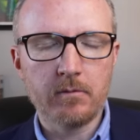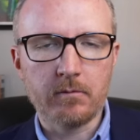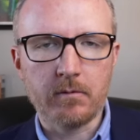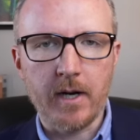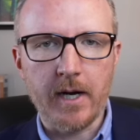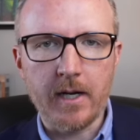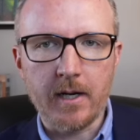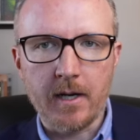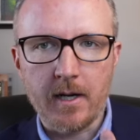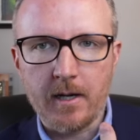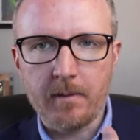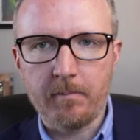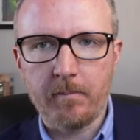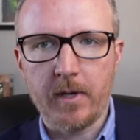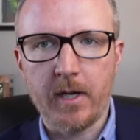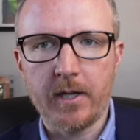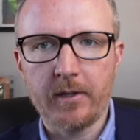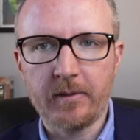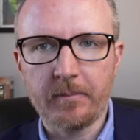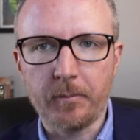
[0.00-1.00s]
right on
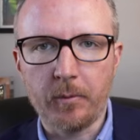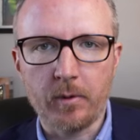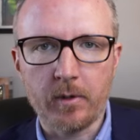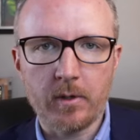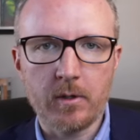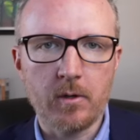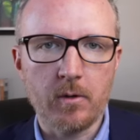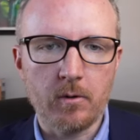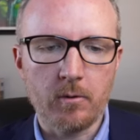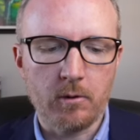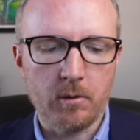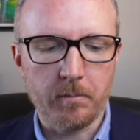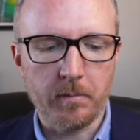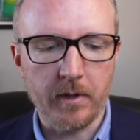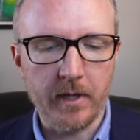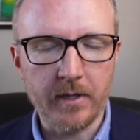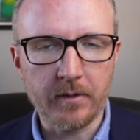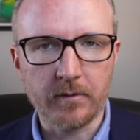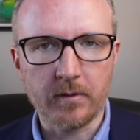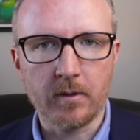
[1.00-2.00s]
my sport coat or
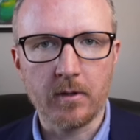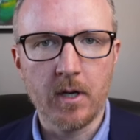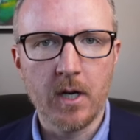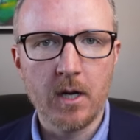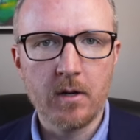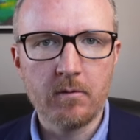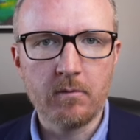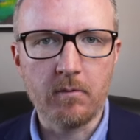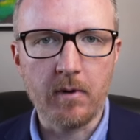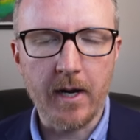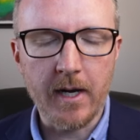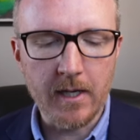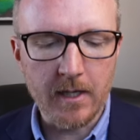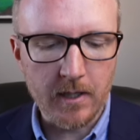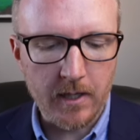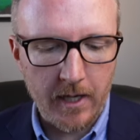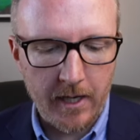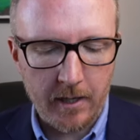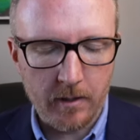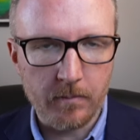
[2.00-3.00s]
blazer right
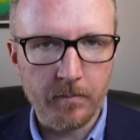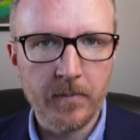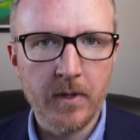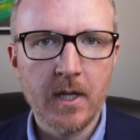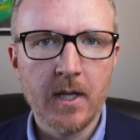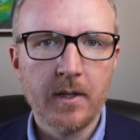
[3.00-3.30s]
now.